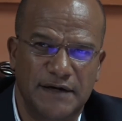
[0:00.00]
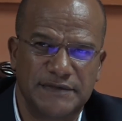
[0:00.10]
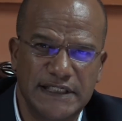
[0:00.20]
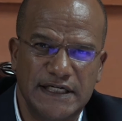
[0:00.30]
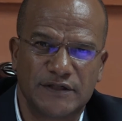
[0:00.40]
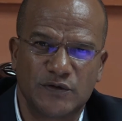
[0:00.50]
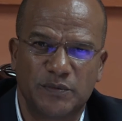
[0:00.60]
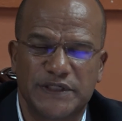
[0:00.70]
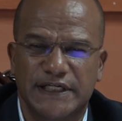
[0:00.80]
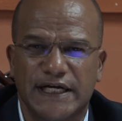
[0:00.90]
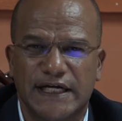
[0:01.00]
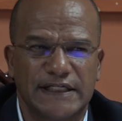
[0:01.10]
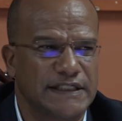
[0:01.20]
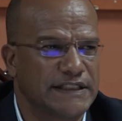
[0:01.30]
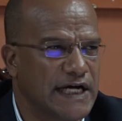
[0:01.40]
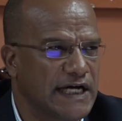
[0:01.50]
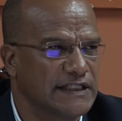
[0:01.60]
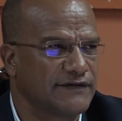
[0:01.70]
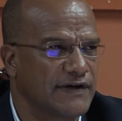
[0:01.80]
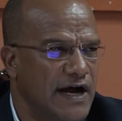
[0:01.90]
senior superintendent in charge
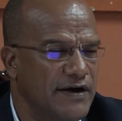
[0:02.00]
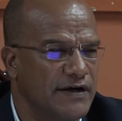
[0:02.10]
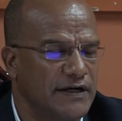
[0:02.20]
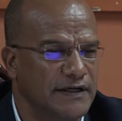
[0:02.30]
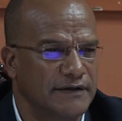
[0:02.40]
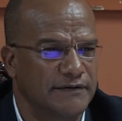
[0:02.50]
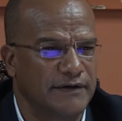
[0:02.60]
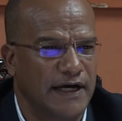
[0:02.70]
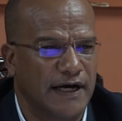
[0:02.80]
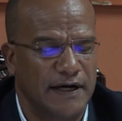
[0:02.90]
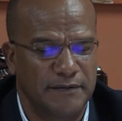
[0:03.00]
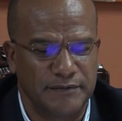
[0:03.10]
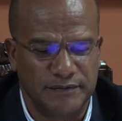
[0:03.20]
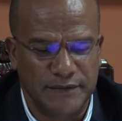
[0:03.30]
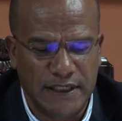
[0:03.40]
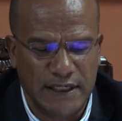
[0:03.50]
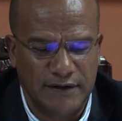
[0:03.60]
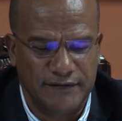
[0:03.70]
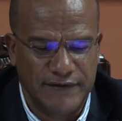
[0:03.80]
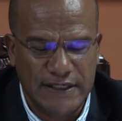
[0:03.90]
of Clarendon,
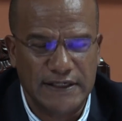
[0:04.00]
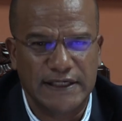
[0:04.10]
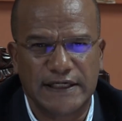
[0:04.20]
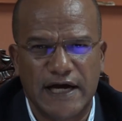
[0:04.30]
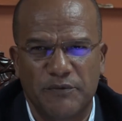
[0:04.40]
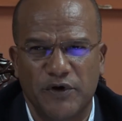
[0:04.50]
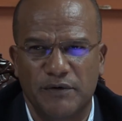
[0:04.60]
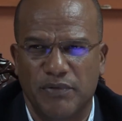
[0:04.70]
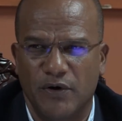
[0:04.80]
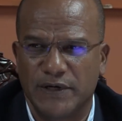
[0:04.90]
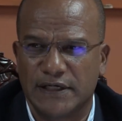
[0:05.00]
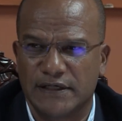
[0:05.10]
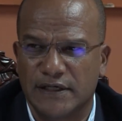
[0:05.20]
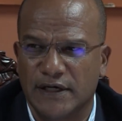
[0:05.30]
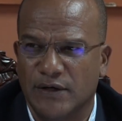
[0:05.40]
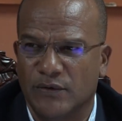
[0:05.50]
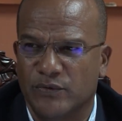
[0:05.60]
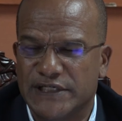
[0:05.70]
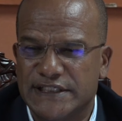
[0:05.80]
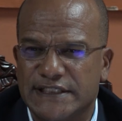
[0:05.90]
Vendelin Cameron Powell,
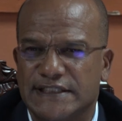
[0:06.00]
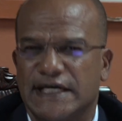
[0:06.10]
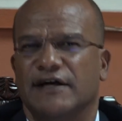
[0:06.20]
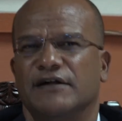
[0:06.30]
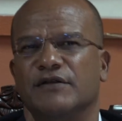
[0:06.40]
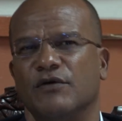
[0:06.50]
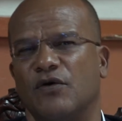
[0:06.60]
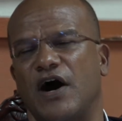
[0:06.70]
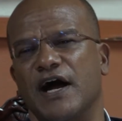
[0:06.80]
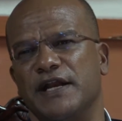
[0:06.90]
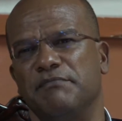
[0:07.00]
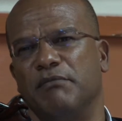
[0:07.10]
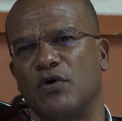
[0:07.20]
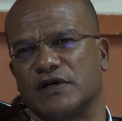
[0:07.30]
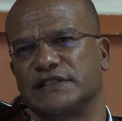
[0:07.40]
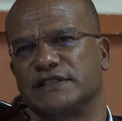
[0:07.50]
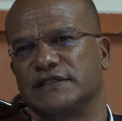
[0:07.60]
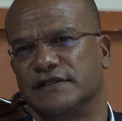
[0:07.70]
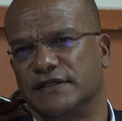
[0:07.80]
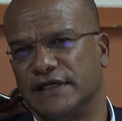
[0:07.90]
where she said, although on the books
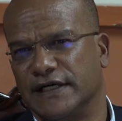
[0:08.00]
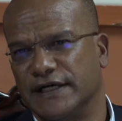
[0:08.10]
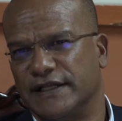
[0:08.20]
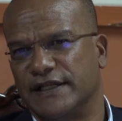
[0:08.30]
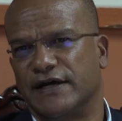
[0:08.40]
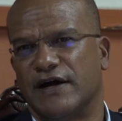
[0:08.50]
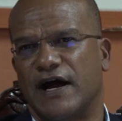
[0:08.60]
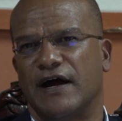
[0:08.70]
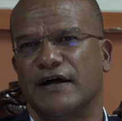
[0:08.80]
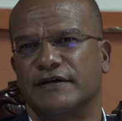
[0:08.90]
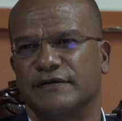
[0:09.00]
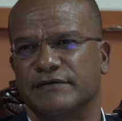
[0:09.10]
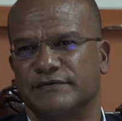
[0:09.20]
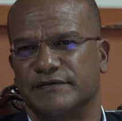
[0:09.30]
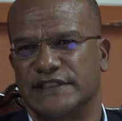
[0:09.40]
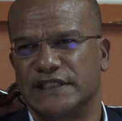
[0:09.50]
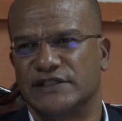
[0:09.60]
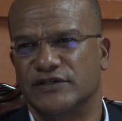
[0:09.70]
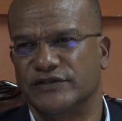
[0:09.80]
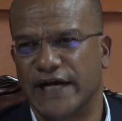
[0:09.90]
there are
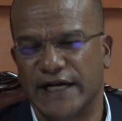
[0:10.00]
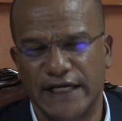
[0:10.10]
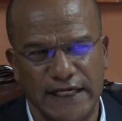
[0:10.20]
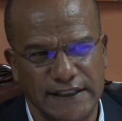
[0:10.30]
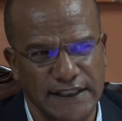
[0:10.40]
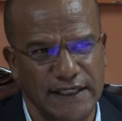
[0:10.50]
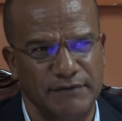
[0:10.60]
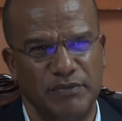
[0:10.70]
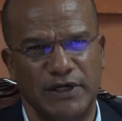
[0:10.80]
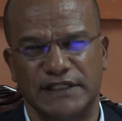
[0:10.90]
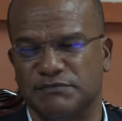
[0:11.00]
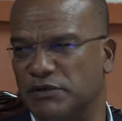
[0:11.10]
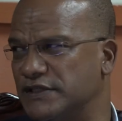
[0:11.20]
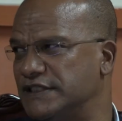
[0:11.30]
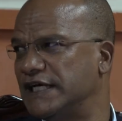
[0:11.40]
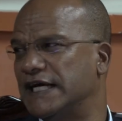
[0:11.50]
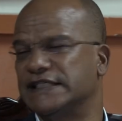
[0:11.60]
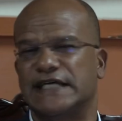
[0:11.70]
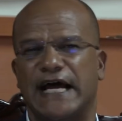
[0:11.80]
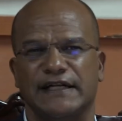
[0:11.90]
618 police personnel
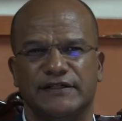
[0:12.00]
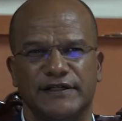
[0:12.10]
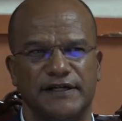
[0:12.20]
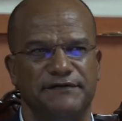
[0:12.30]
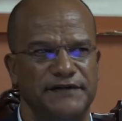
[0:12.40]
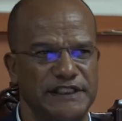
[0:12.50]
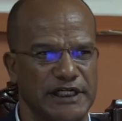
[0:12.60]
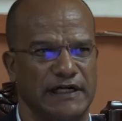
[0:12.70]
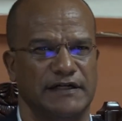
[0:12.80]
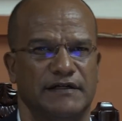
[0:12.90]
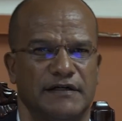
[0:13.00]
assigned to the division,